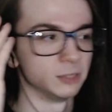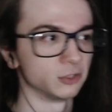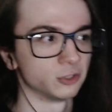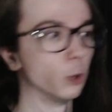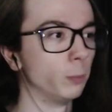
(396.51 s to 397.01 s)

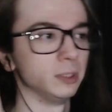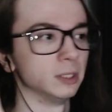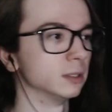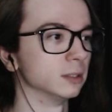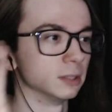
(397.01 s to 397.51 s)

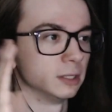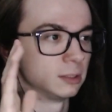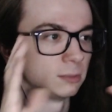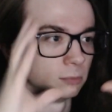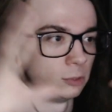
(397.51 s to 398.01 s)
dystopia like
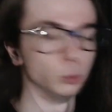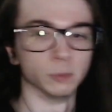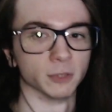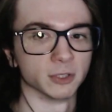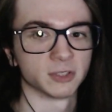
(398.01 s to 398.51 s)

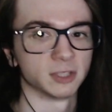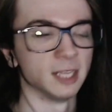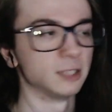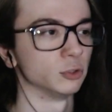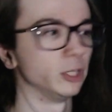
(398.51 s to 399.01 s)
universe that
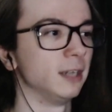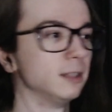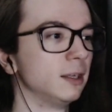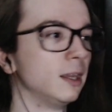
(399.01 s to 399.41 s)
they created